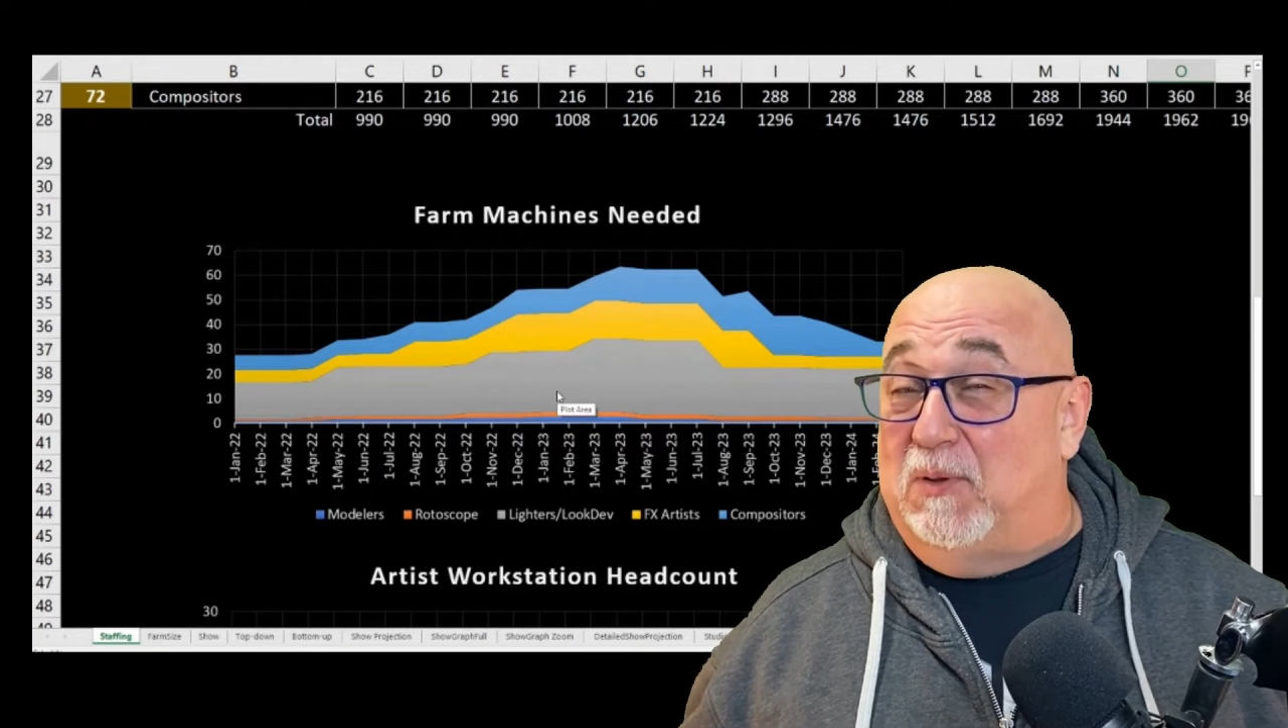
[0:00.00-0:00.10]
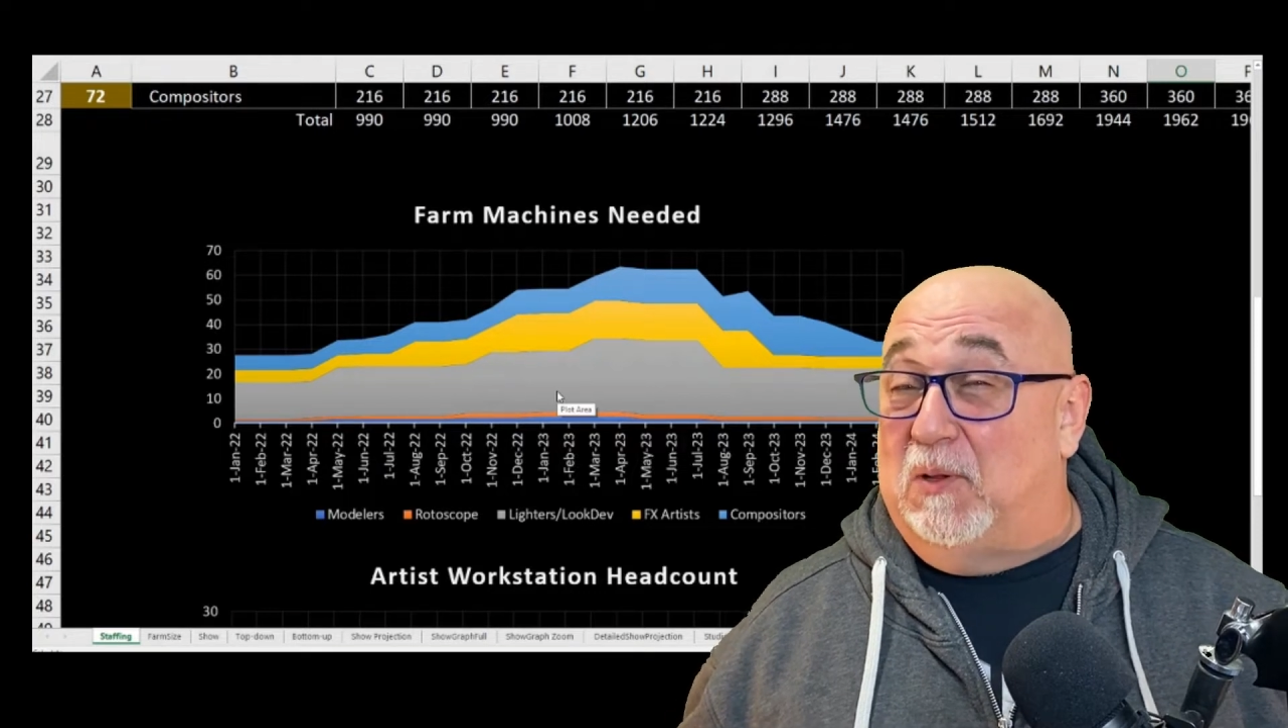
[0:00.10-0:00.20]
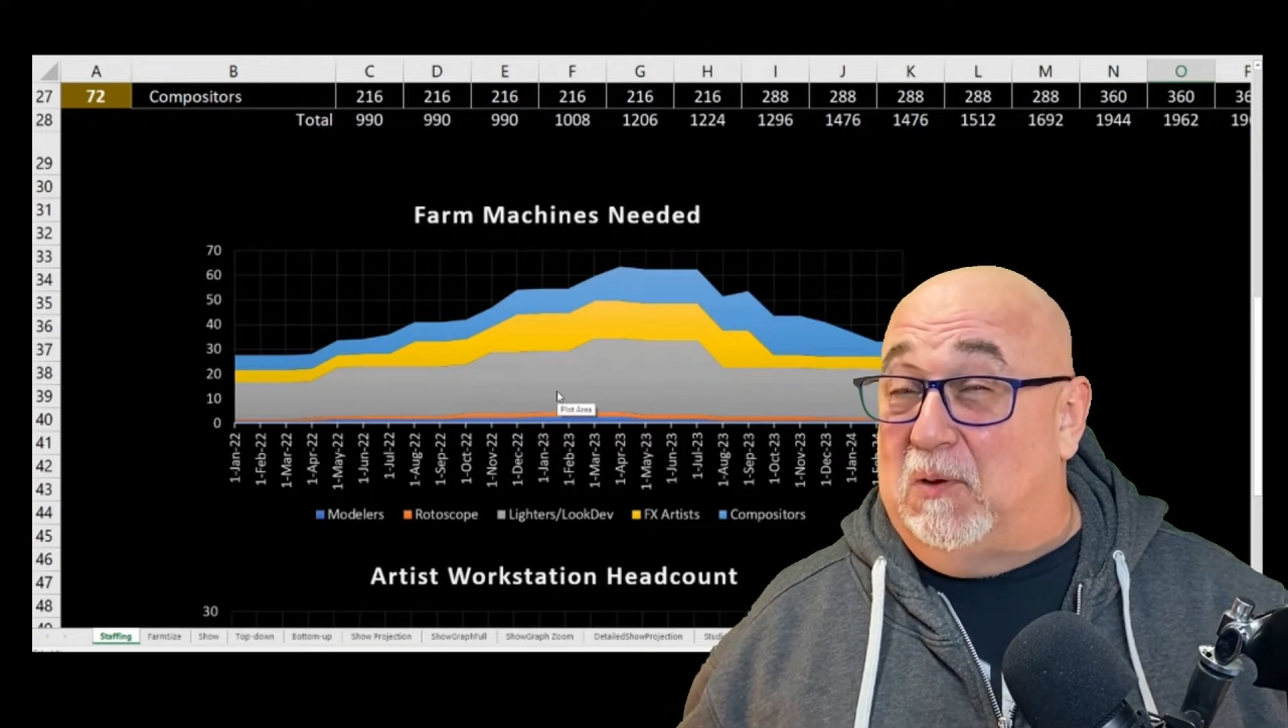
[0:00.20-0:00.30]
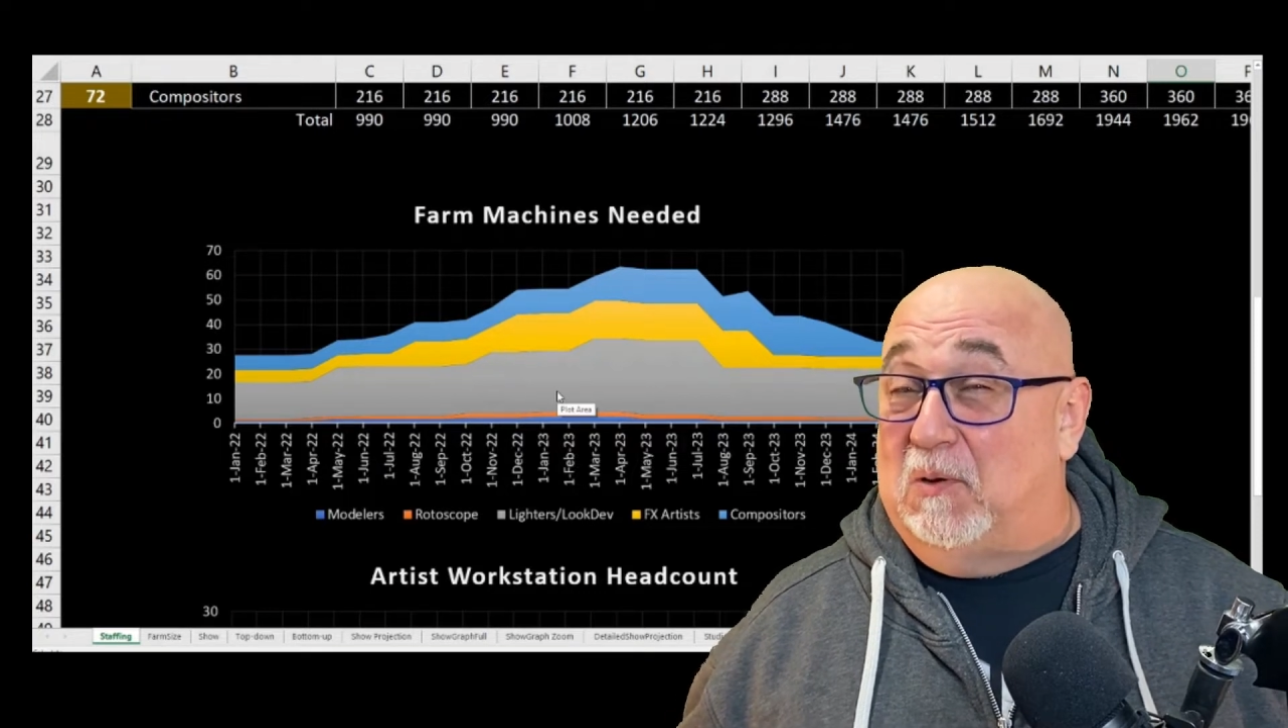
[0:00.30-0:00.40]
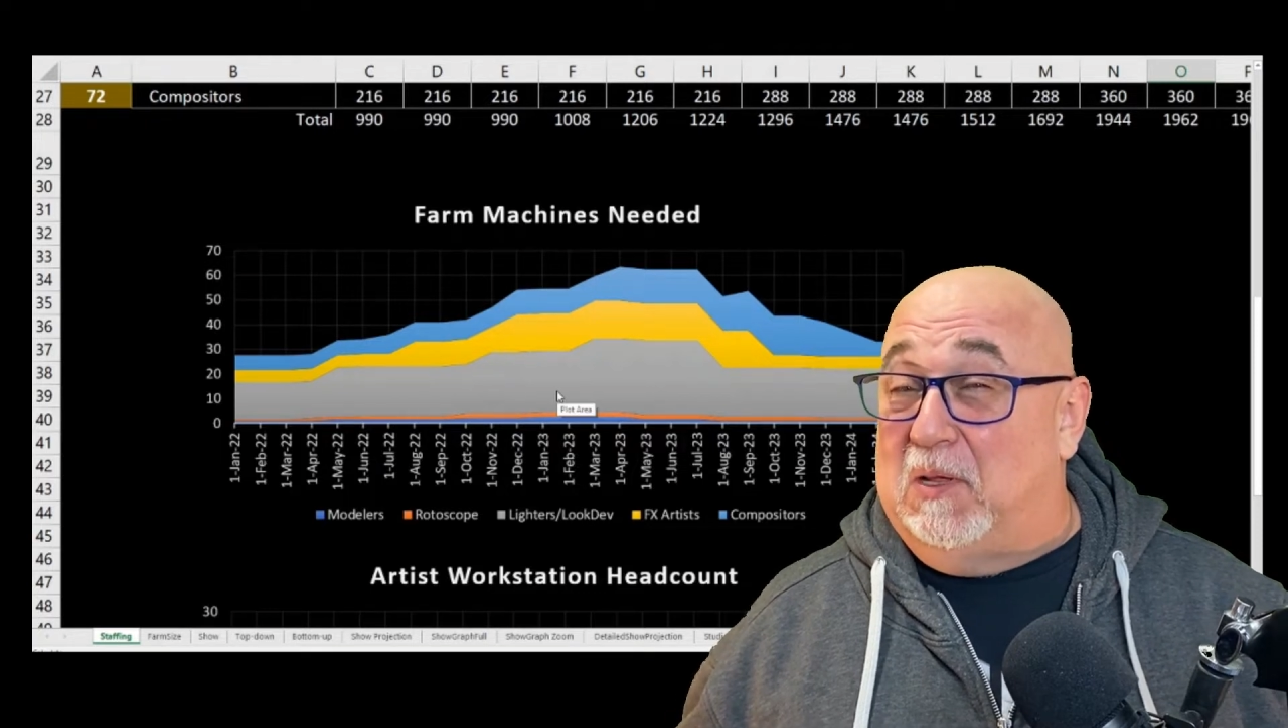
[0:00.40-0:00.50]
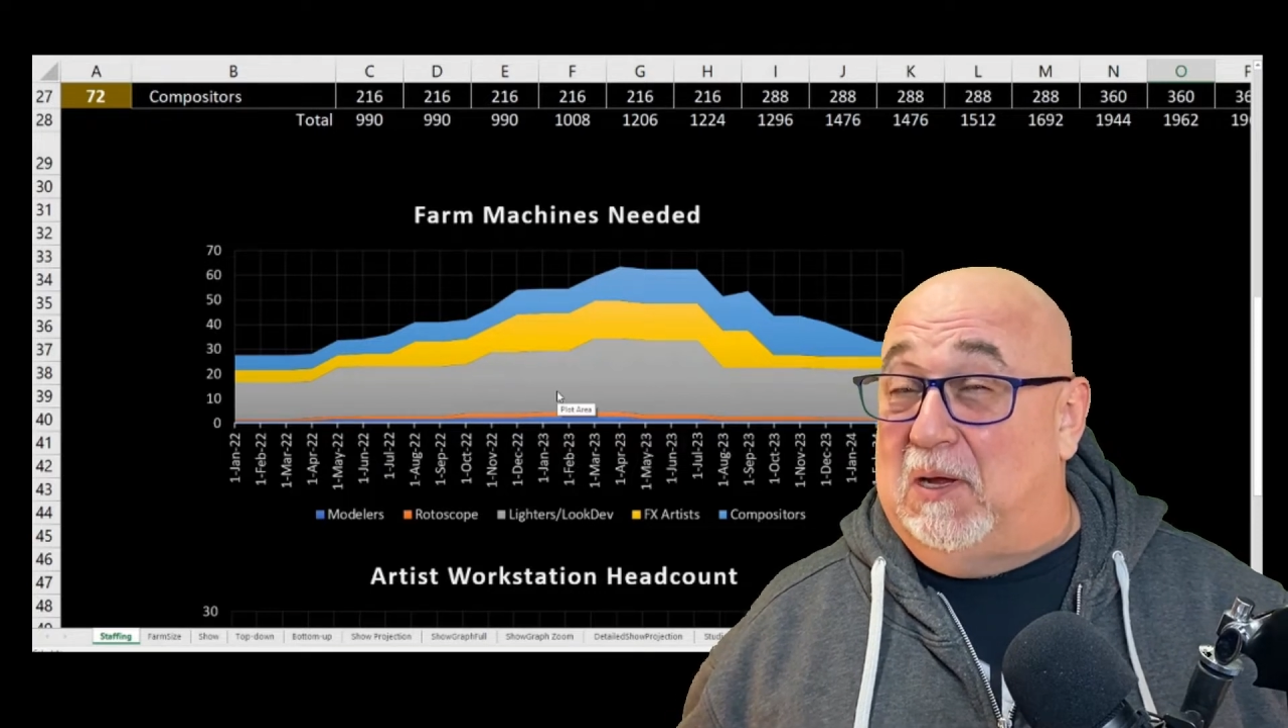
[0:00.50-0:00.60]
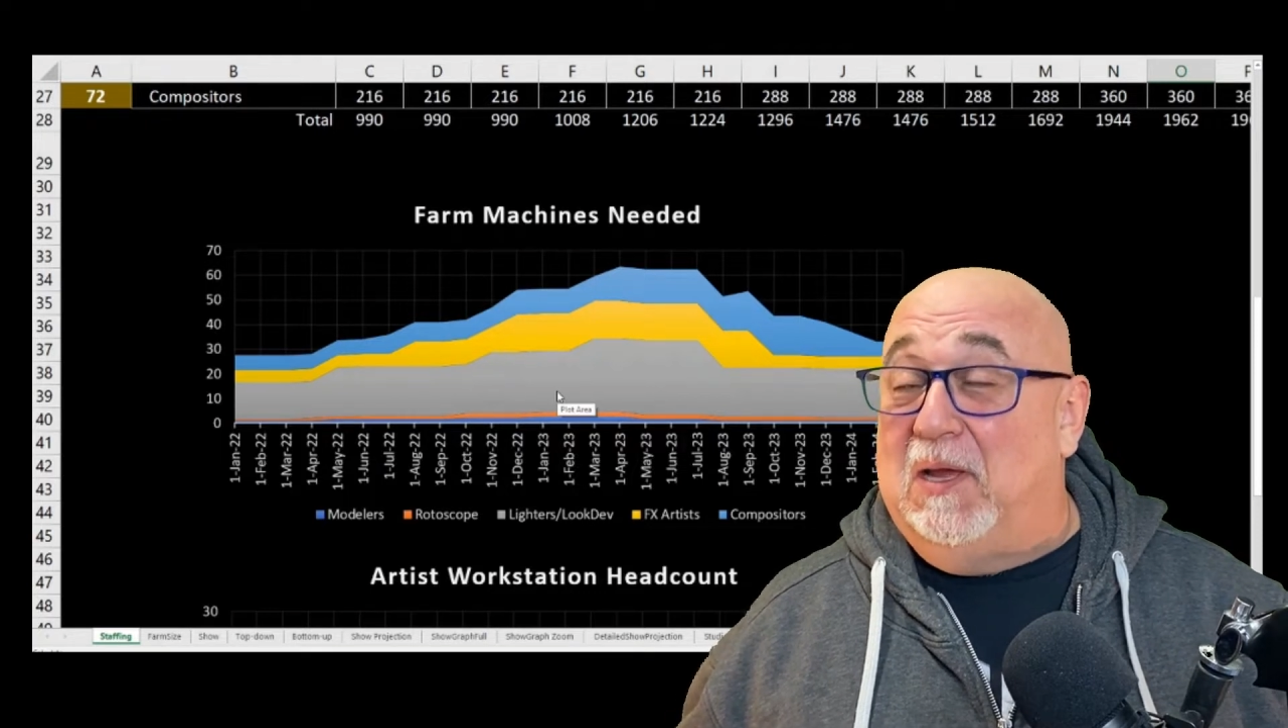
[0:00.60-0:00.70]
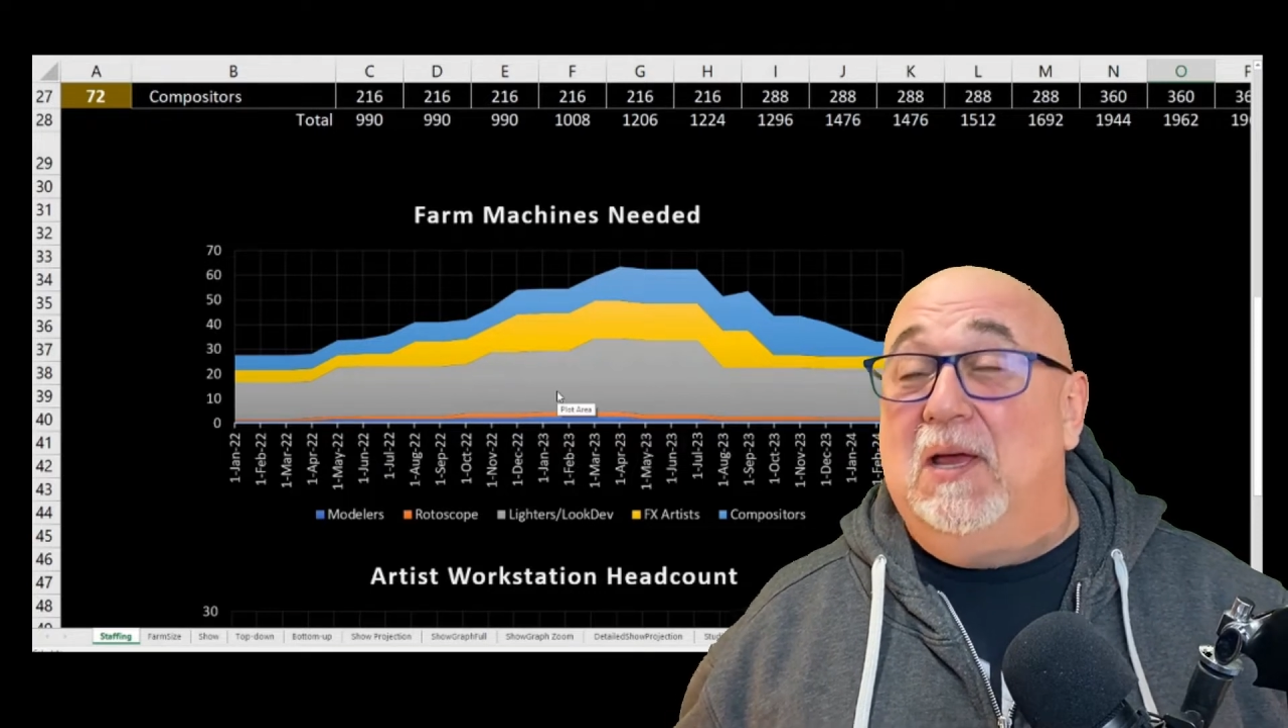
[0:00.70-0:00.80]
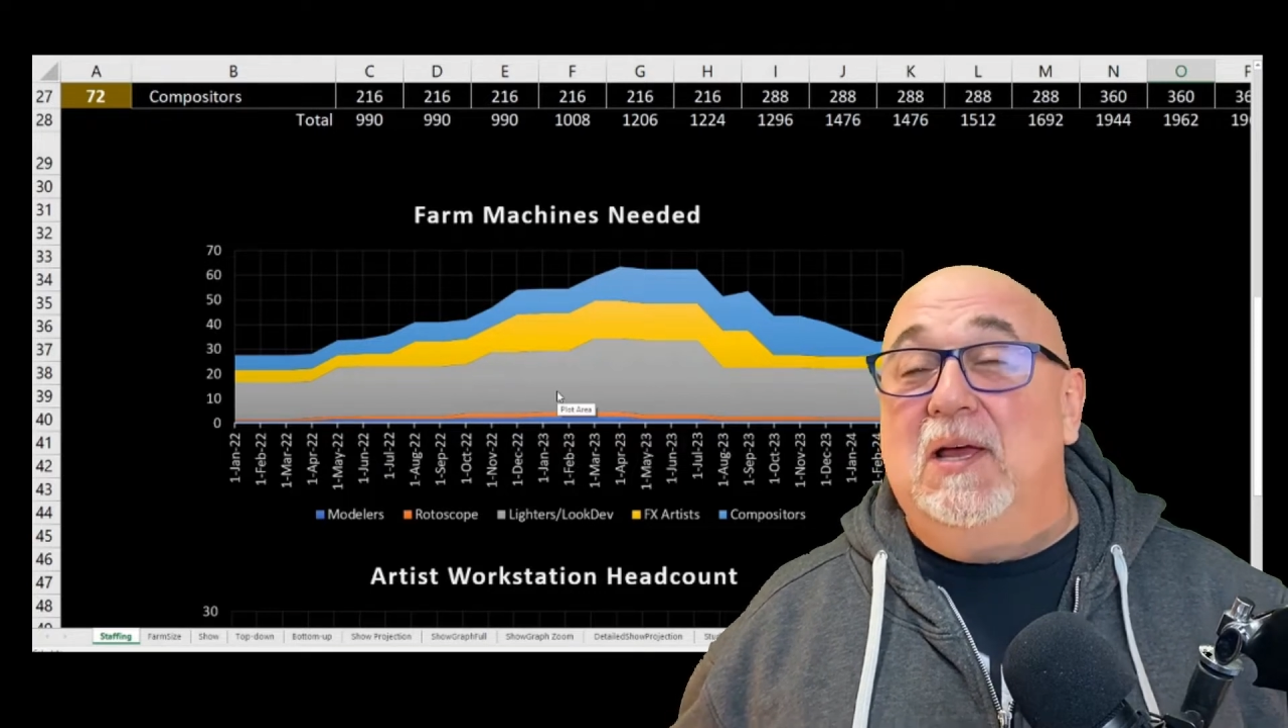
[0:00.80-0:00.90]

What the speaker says: little early.